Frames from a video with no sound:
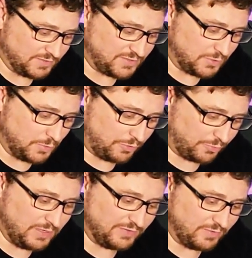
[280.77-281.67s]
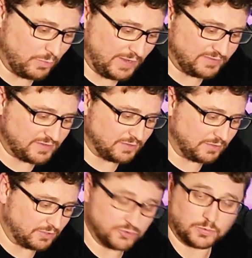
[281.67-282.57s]
So 3 different ways to
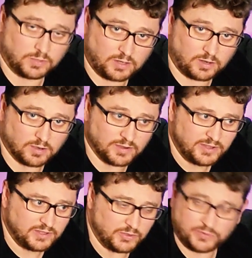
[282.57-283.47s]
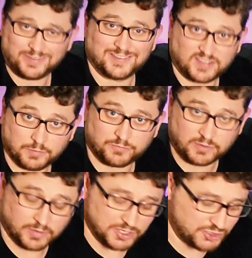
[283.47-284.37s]
control a card using the same
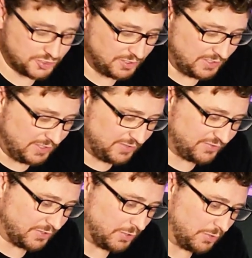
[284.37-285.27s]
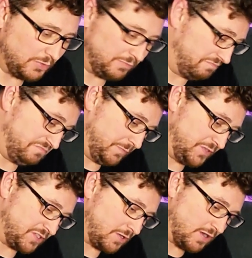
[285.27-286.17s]
flourish. So to
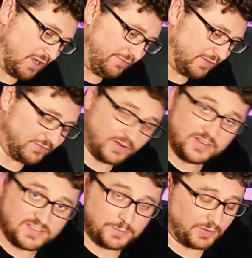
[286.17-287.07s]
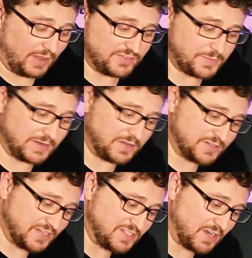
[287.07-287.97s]
start off, it's fairly simple. Have a
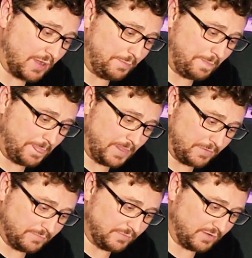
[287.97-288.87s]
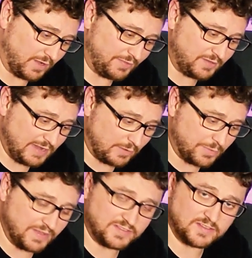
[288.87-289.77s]
spectator say stop, cut the deck
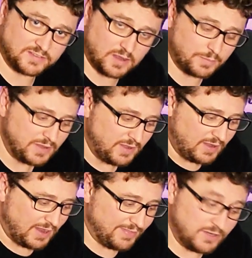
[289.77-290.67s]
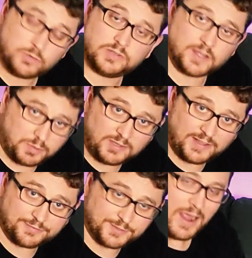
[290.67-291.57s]
where they said stop, and then do a double lift.